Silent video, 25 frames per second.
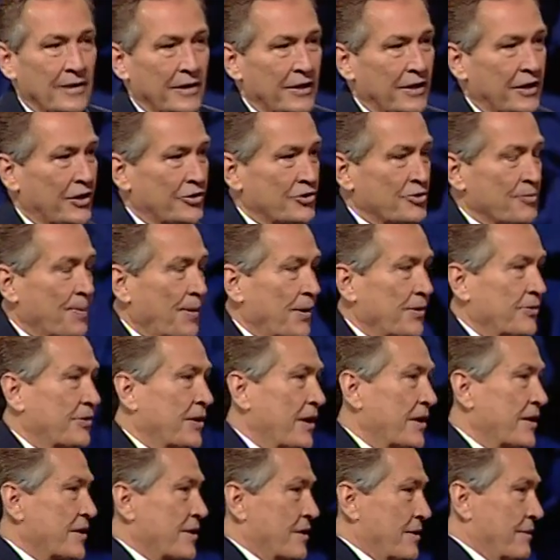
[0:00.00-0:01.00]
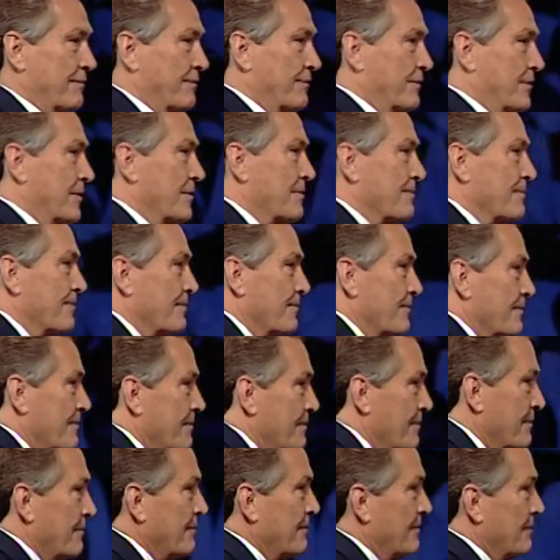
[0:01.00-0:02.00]
It's a birthday gift
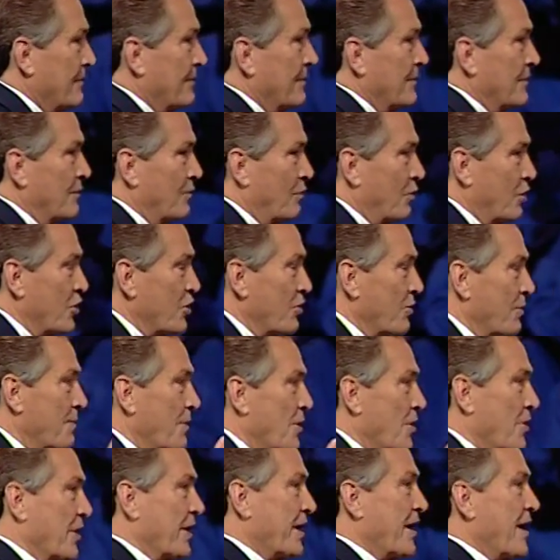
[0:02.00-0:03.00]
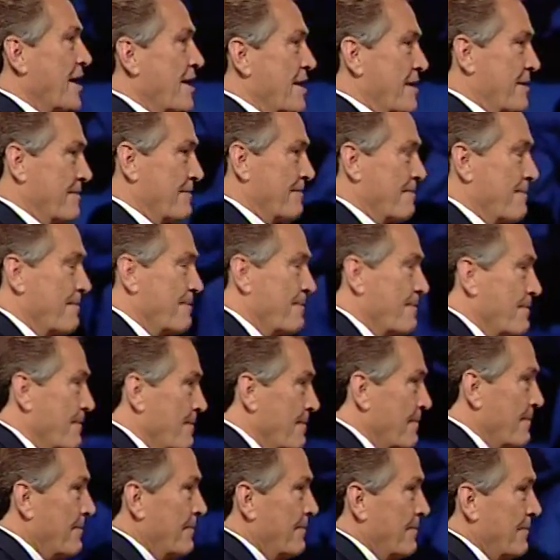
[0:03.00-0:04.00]
when you were born again.
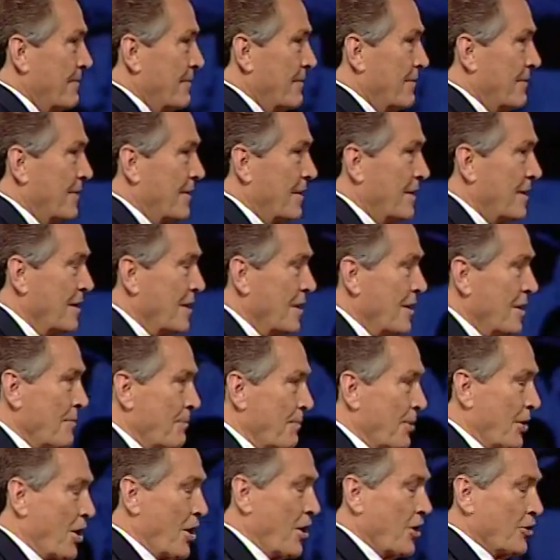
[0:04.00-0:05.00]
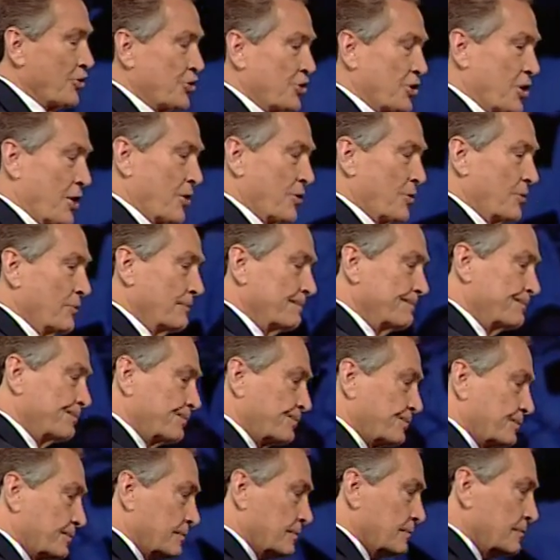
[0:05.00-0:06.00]
But also,
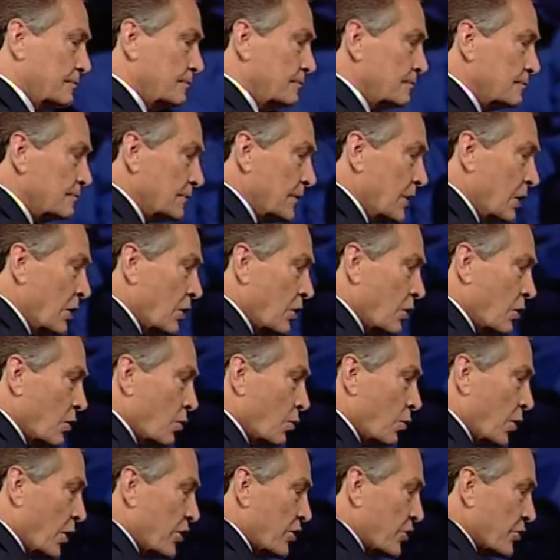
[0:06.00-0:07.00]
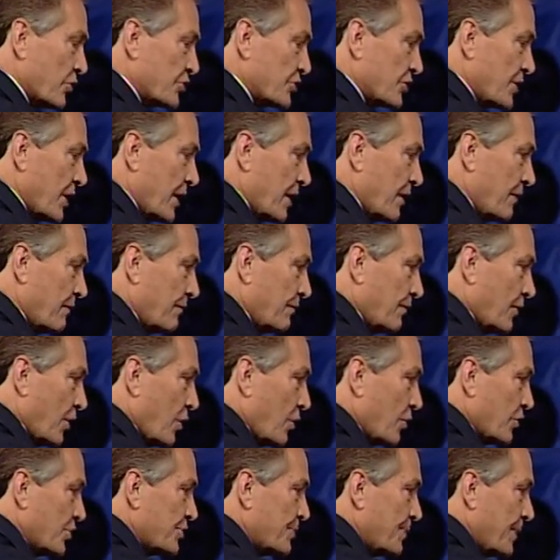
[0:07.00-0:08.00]
when you're saved, the
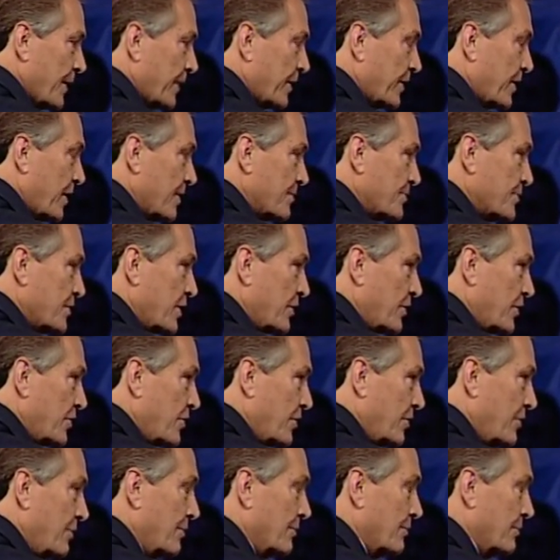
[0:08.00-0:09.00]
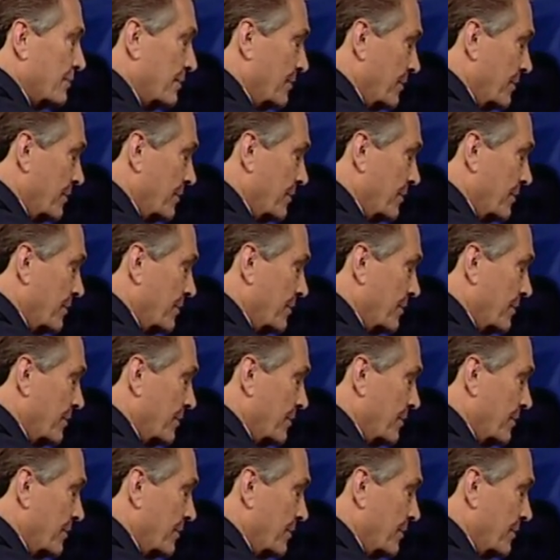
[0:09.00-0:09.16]
Holy Spirit comes into you.